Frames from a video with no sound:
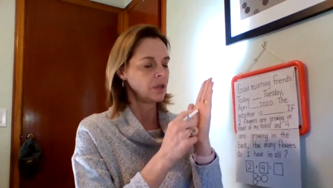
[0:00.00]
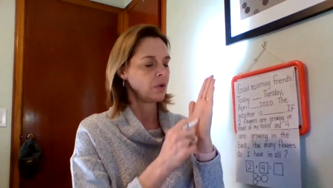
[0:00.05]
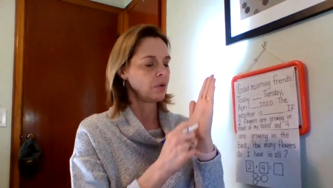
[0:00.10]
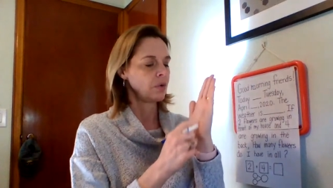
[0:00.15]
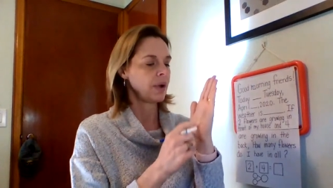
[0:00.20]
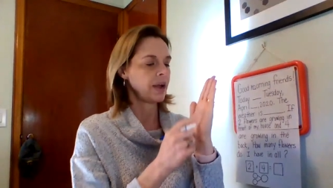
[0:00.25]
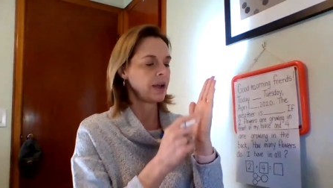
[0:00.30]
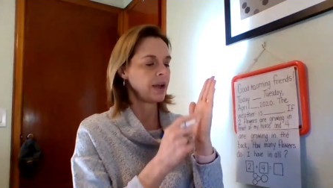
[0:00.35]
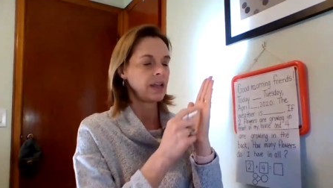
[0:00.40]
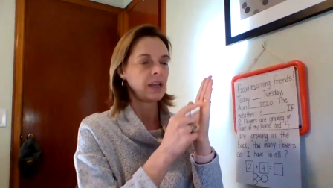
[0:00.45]

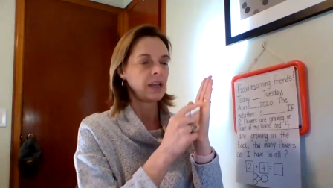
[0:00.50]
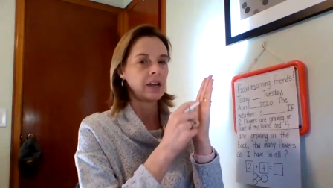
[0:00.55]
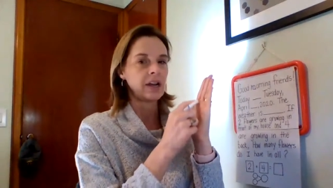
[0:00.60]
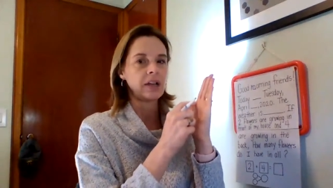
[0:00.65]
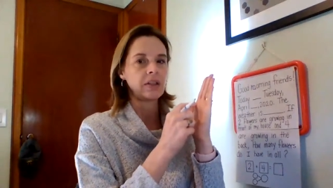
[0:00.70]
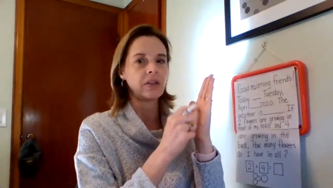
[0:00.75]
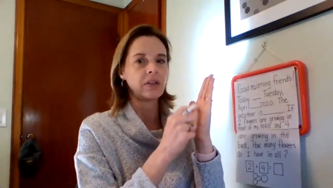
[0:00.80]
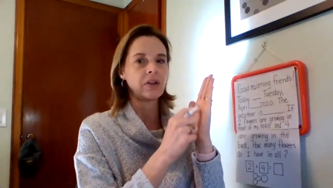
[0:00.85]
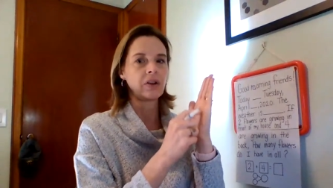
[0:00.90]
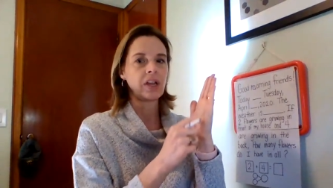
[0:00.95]
writing it on
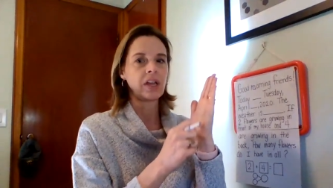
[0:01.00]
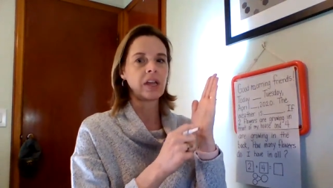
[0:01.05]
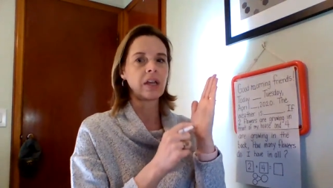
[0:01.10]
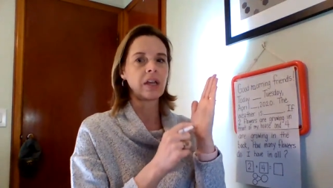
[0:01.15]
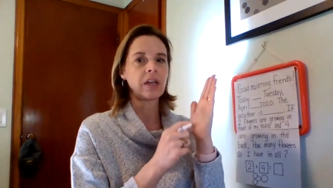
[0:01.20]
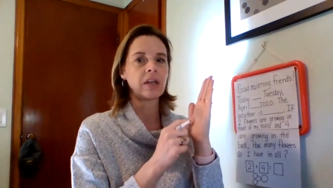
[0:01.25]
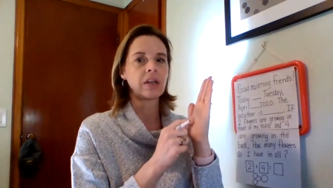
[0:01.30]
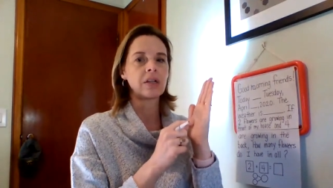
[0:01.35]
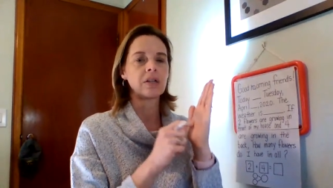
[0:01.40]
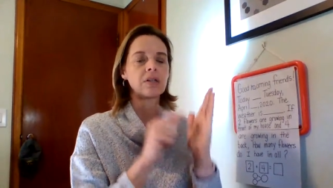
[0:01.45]
their
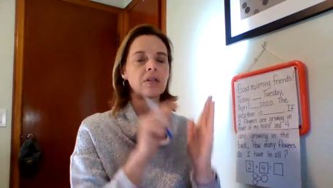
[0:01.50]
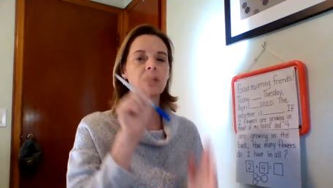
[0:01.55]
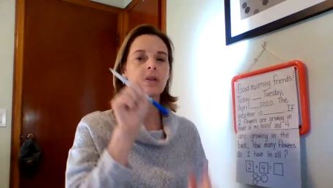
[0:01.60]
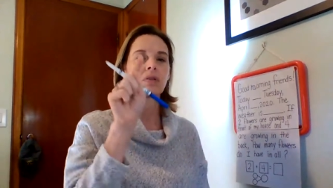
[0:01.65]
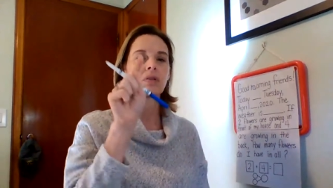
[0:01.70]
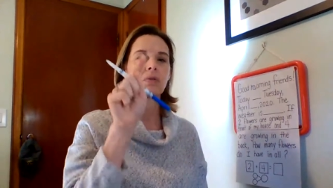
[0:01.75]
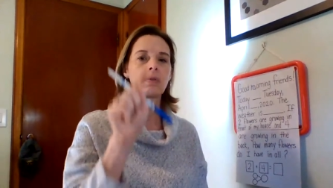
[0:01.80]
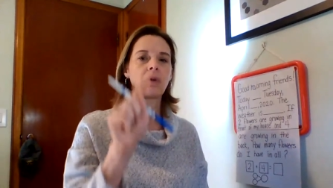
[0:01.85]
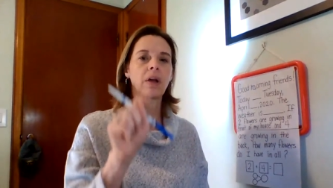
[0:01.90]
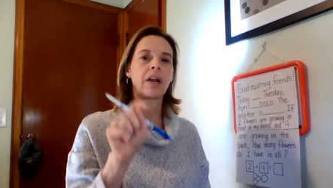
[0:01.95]
hand,
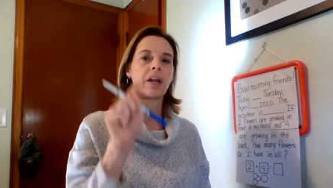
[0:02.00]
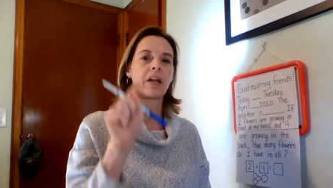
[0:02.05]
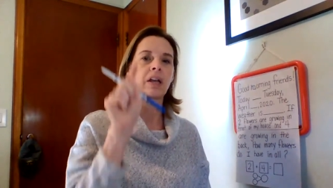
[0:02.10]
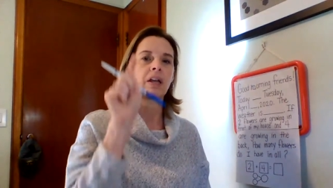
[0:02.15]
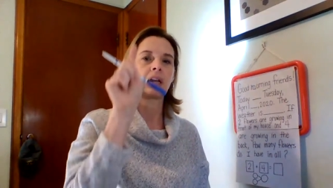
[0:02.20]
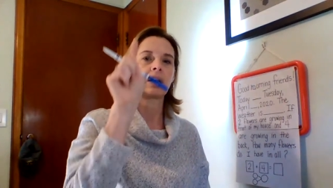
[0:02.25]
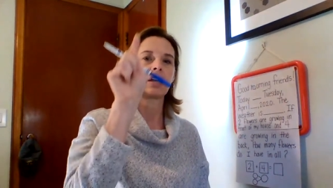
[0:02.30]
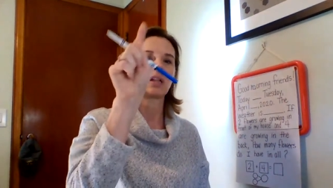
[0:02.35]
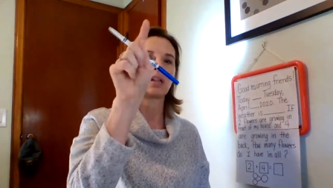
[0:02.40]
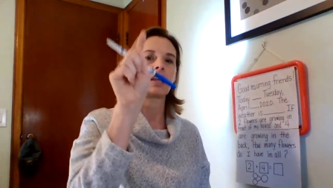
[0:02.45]
writing it
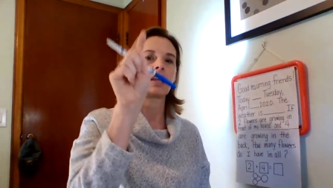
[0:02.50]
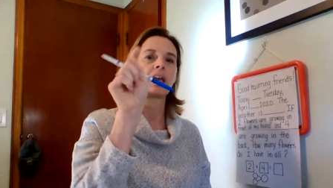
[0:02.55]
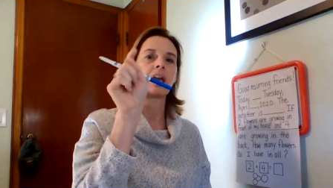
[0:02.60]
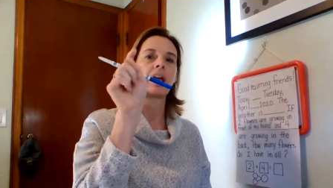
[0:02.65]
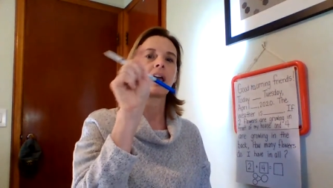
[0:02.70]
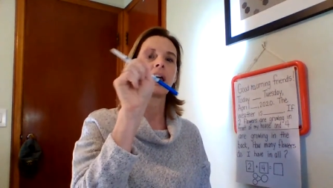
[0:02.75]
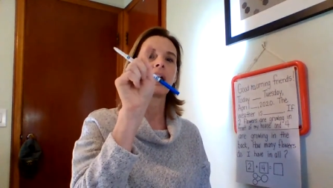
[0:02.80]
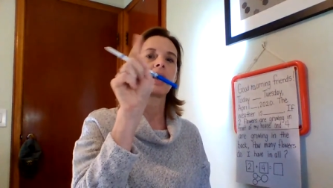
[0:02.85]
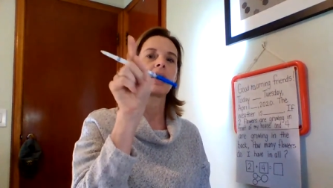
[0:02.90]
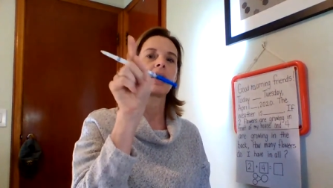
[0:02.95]
in the
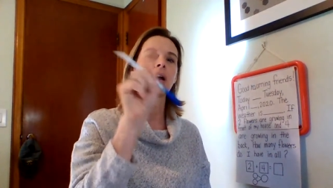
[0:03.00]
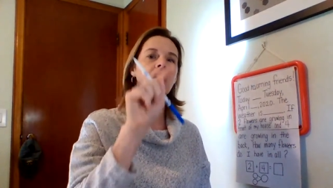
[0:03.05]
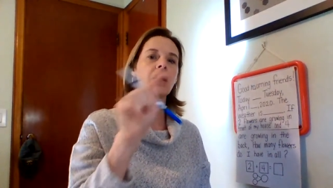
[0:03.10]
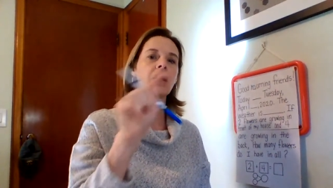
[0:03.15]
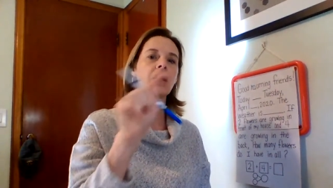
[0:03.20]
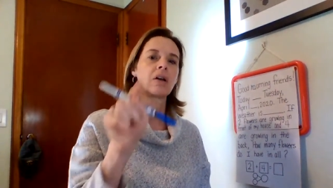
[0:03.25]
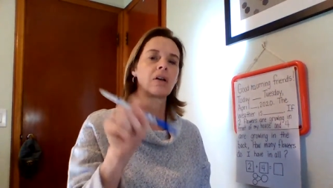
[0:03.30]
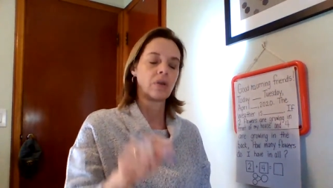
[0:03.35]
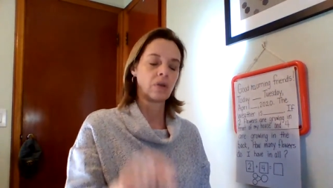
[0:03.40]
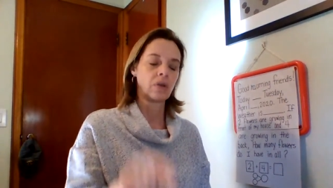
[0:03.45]
air,
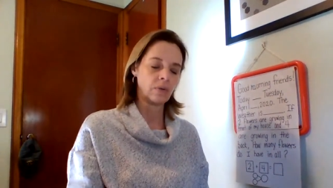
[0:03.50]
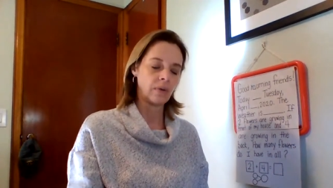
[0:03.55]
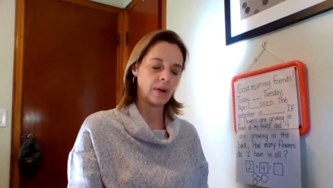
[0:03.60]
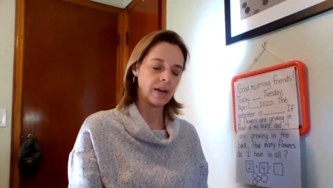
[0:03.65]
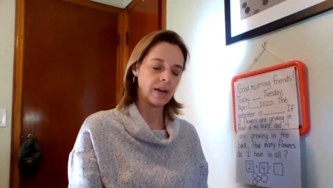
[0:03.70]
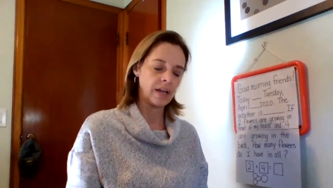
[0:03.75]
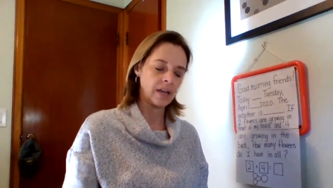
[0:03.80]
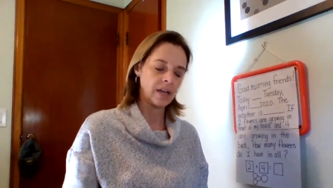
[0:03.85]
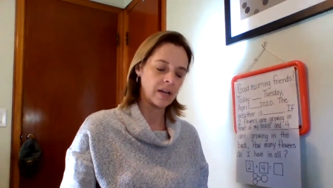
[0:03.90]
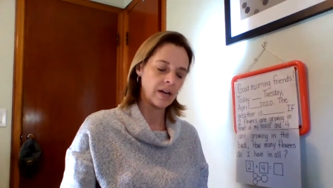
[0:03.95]

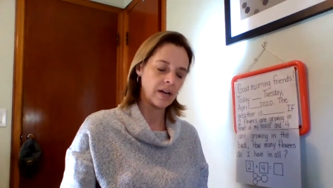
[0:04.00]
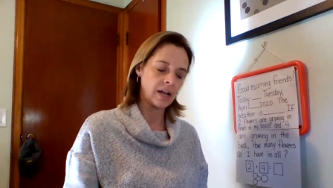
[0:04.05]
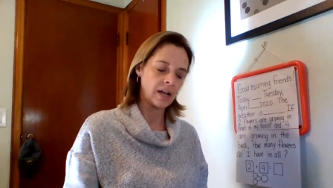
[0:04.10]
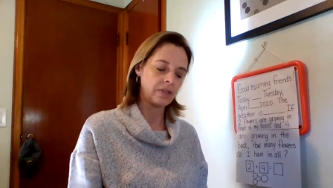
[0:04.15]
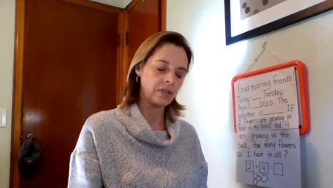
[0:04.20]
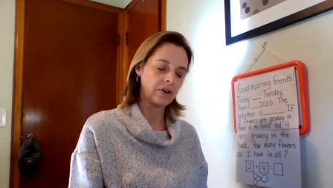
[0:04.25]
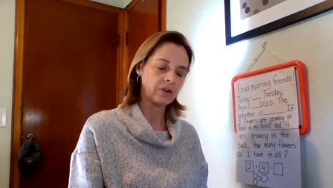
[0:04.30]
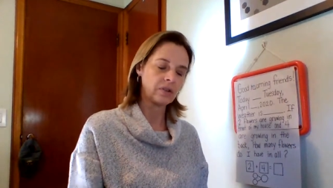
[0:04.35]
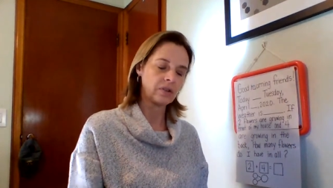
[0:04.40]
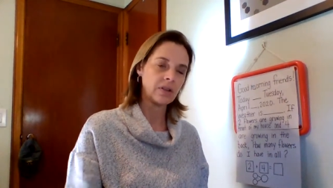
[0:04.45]
writing it on
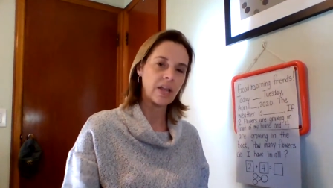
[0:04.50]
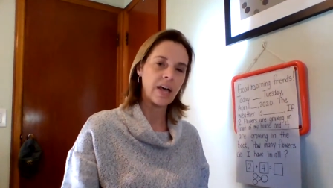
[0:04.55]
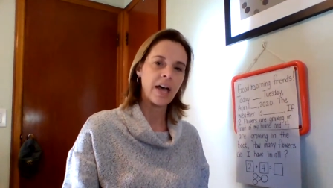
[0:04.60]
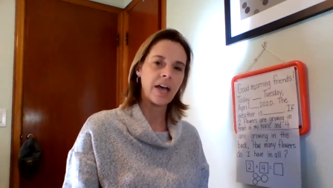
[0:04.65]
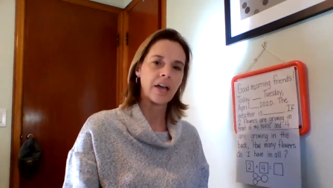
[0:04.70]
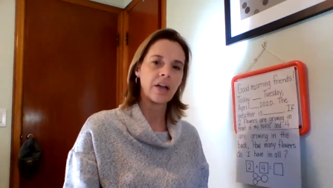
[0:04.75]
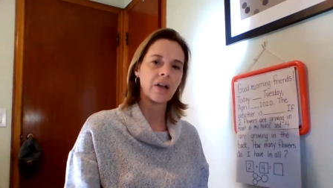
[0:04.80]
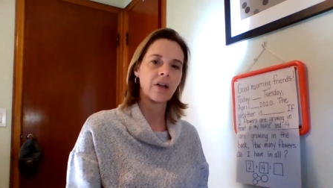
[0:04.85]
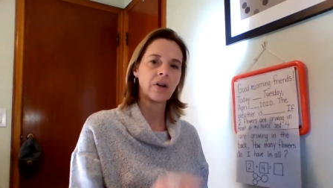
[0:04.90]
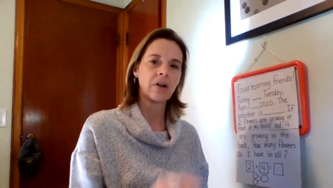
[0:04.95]
their
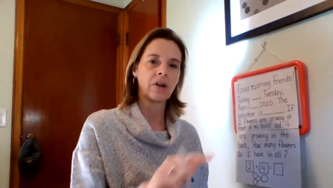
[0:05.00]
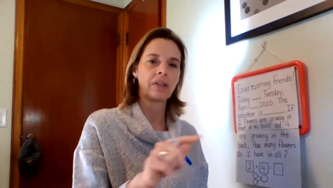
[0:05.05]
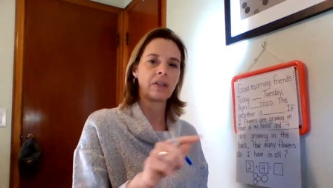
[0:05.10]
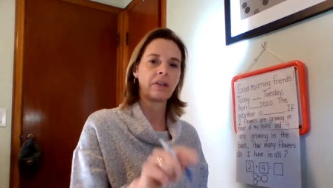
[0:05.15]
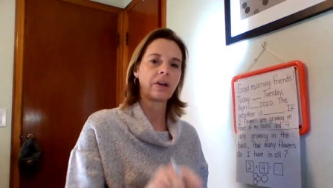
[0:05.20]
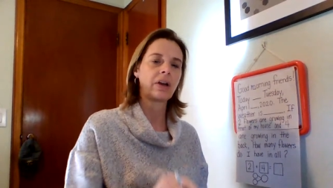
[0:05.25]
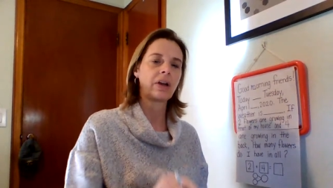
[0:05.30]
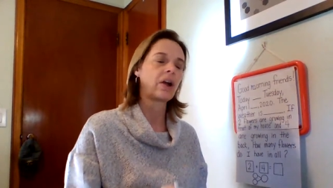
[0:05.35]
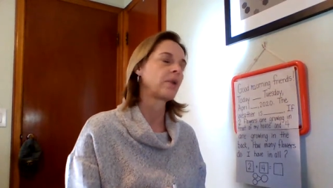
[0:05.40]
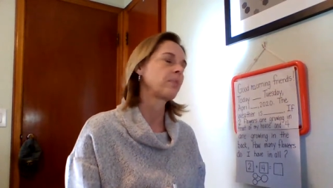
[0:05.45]
leg or on
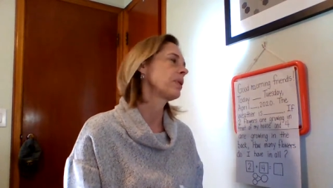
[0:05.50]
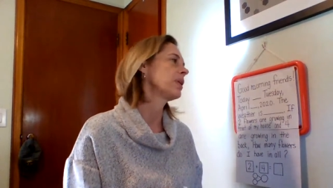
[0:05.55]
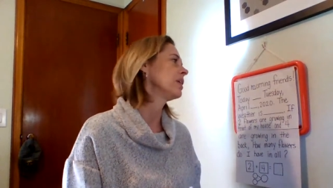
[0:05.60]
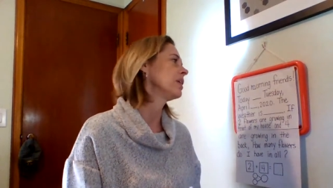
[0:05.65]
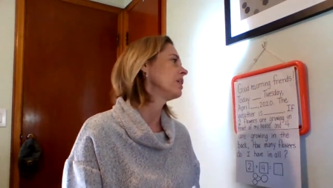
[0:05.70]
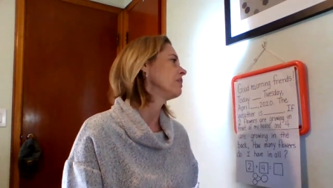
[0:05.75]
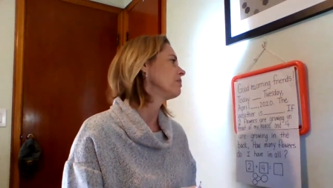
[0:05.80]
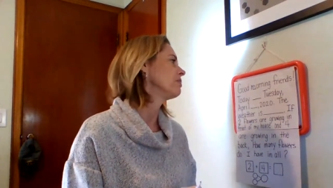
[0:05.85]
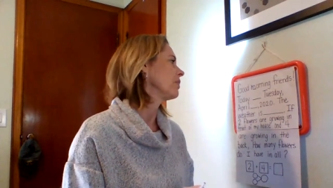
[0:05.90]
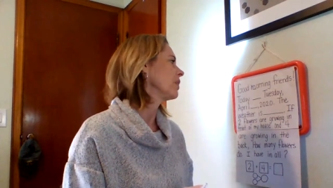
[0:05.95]
the carpet in
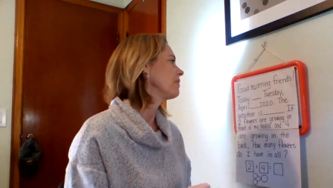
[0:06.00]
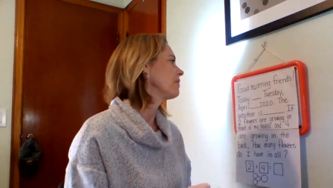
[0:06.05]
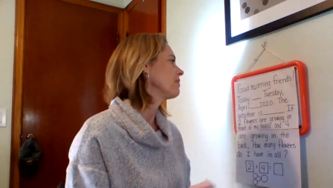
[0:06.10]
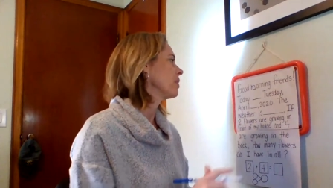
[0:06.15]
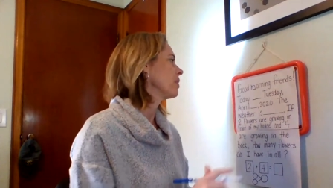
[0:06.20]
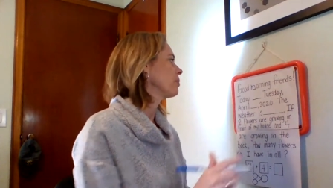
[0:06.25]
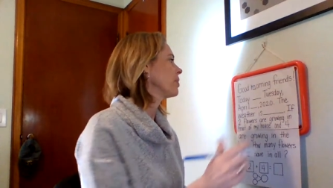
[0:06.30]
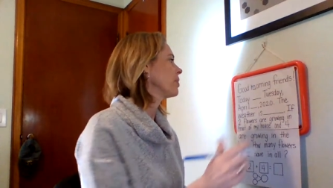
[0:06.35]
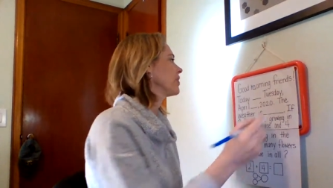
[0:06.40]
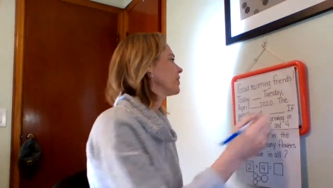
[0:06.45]
front of them
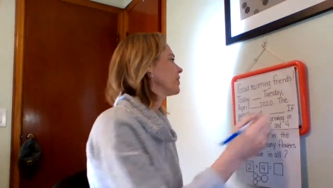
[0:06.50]
with their